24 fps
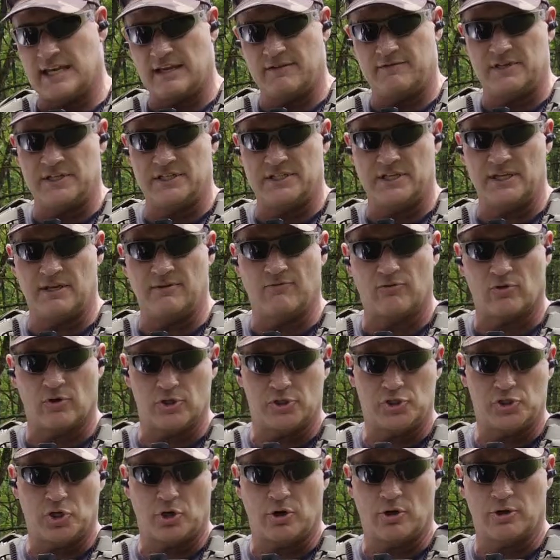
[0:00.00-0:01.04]
safety team
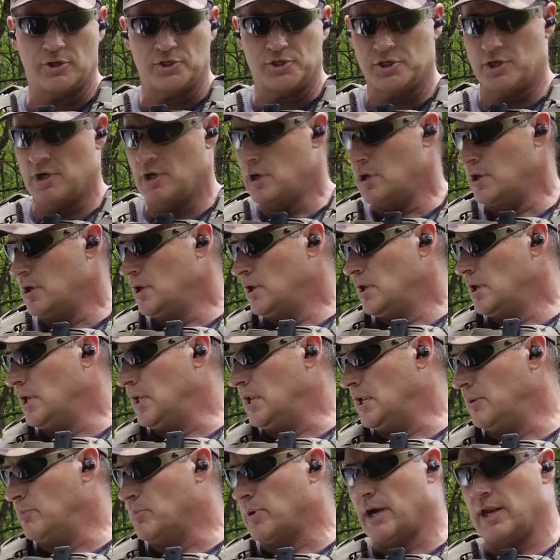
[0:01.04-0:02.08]
for a church,
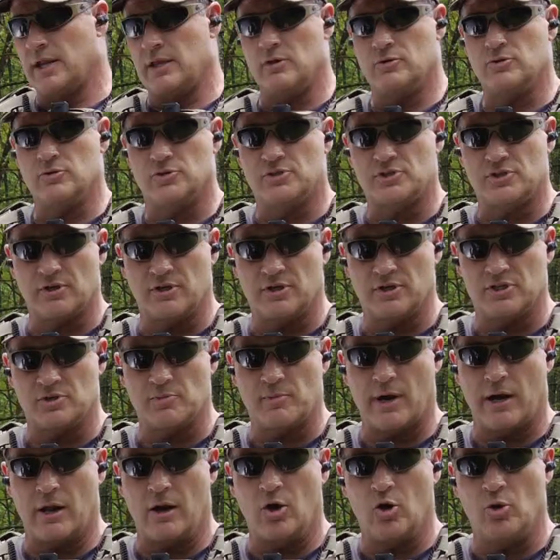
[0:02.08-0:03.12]
anybody who's
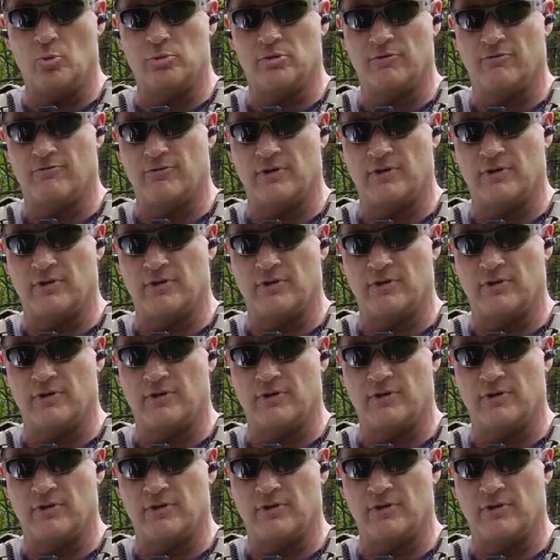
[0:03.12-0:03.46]
serious about home